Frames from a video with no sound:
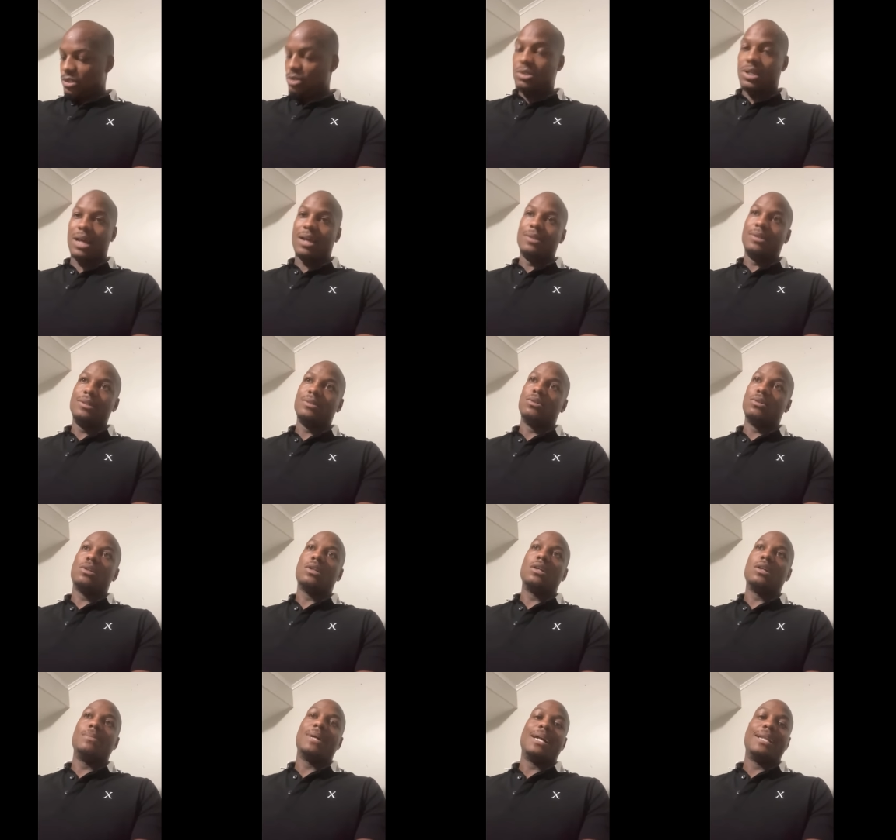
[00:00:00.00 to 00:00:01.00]
you thought you gonna
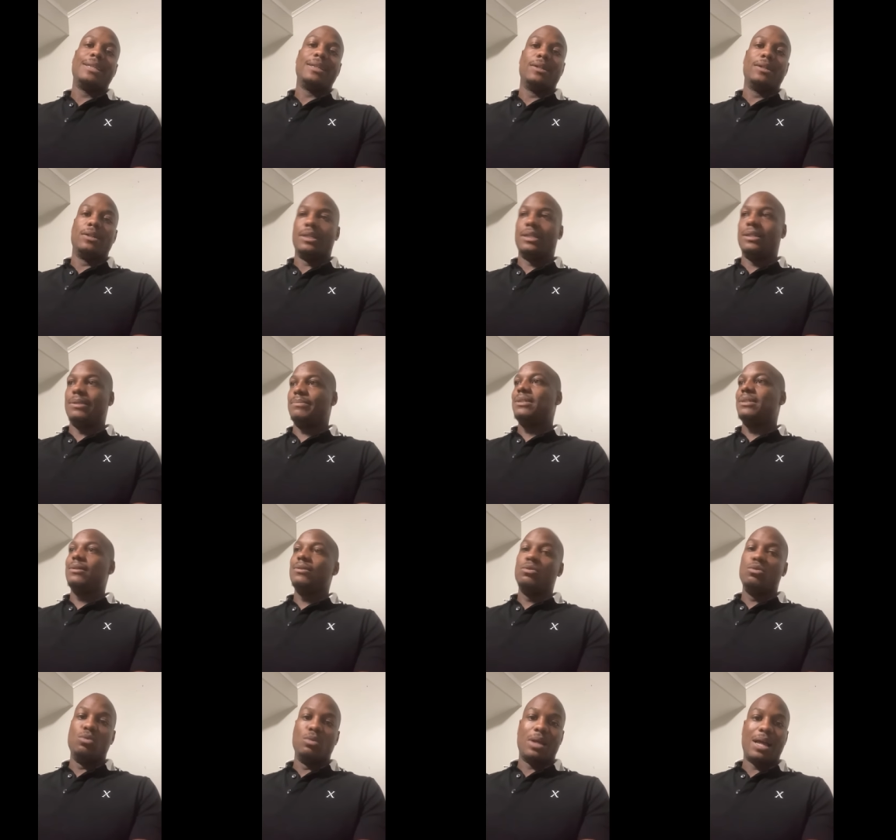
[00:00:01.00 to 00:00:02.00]
come out there and be
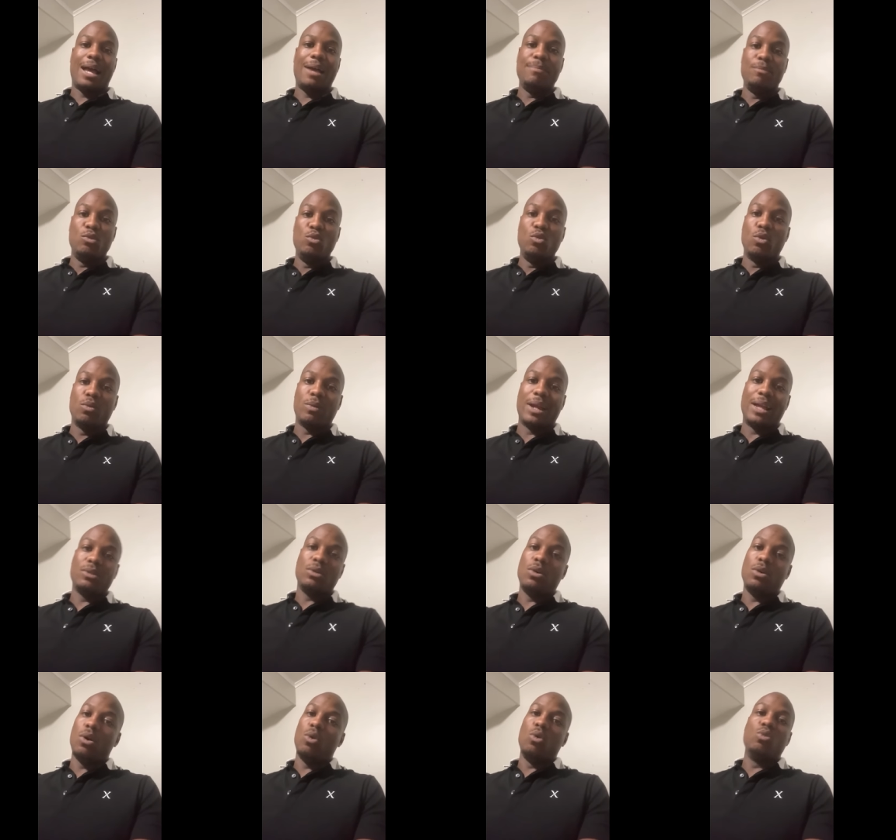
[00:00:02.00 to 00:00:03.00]
who? I moved around
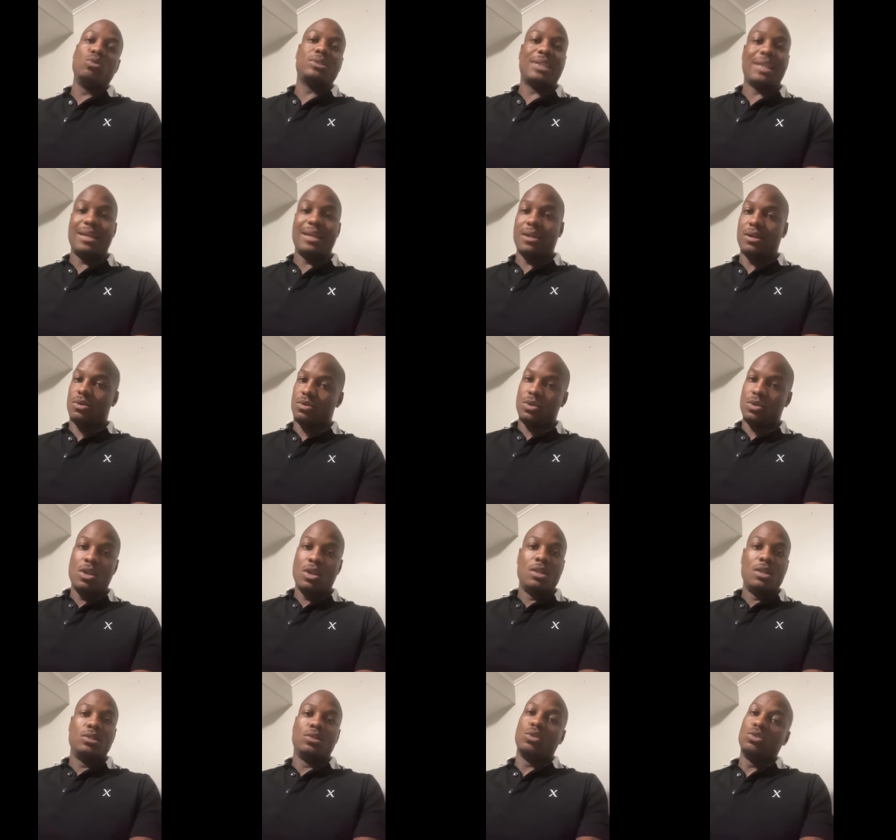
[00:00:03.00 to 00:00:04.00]
your whole town.
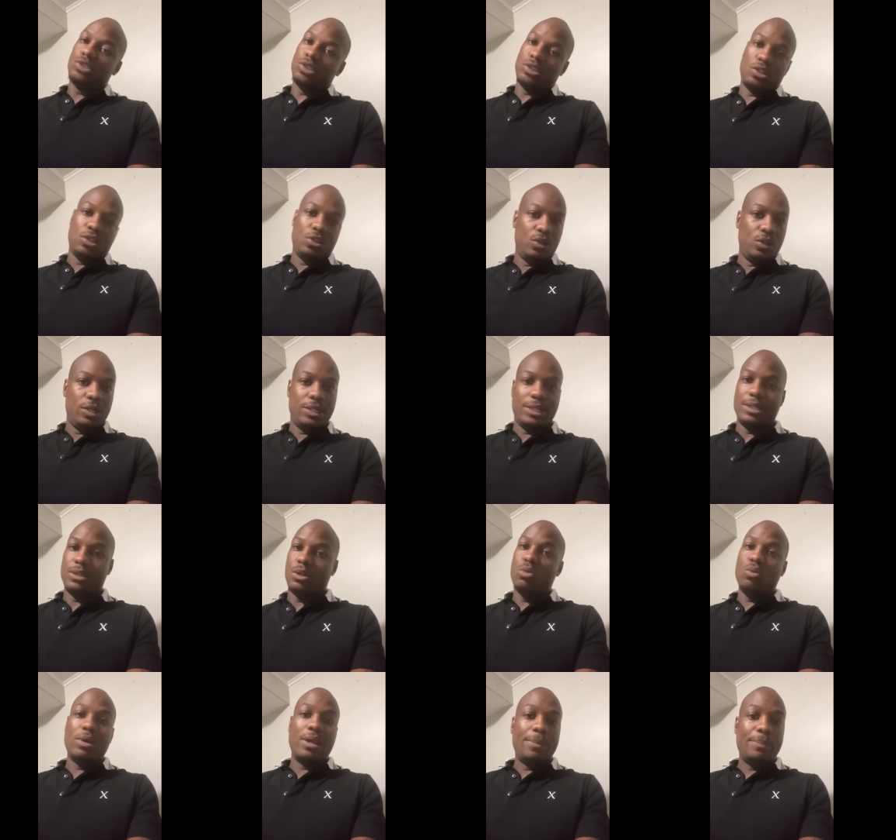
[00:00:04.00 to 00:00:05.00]
No security,
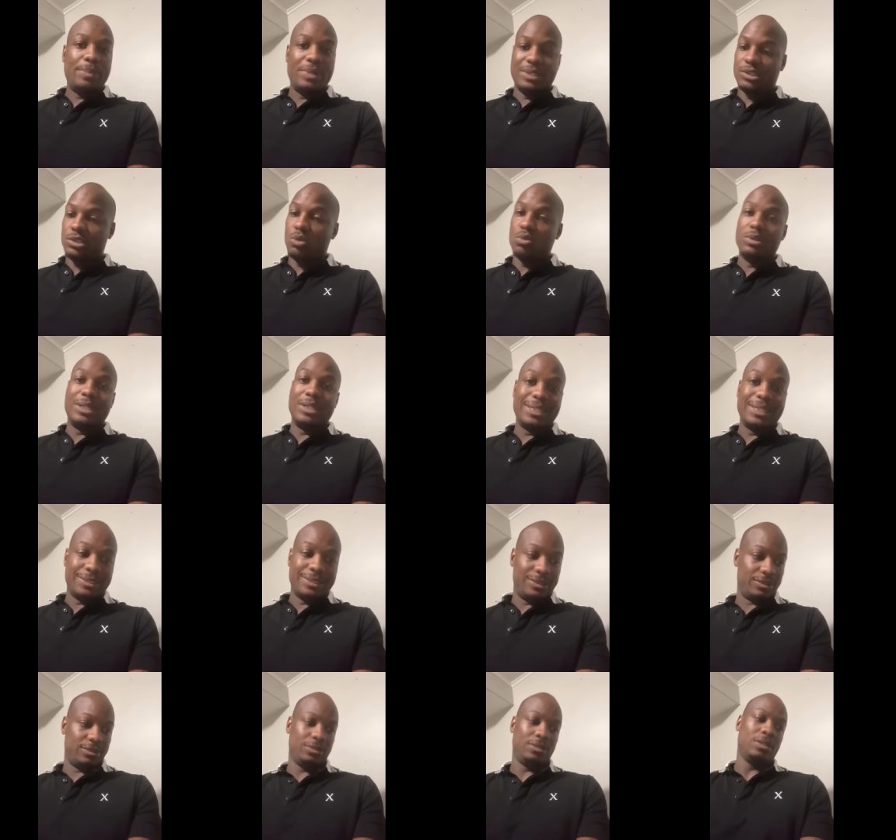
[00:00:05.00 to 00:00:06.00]
no weapons, no
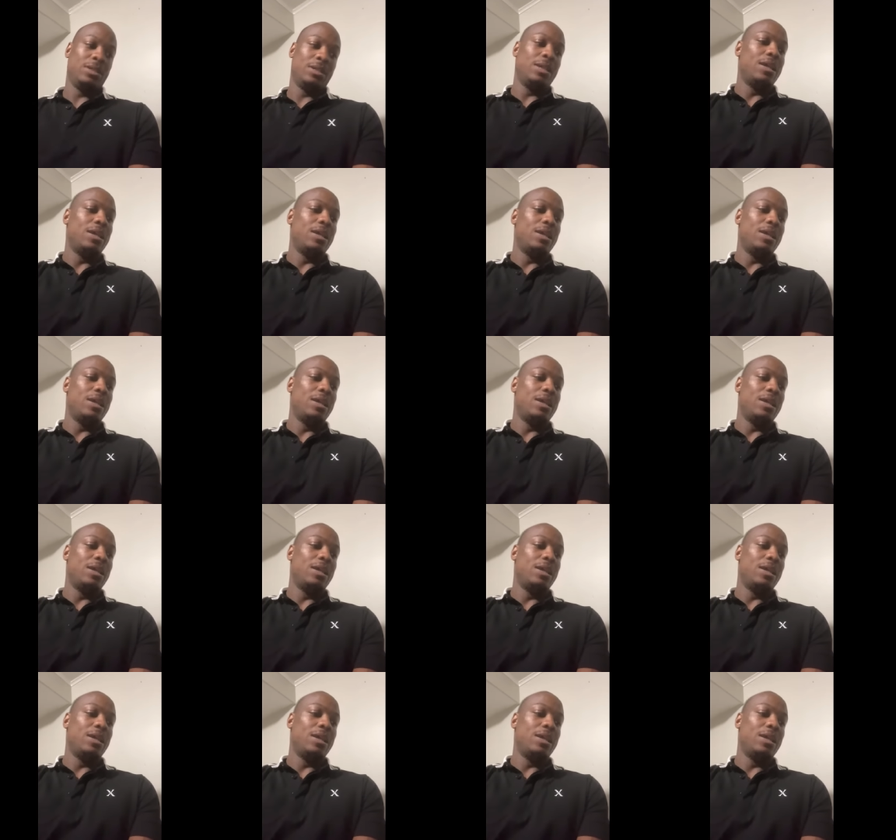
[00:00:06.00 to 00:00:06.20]
nothing.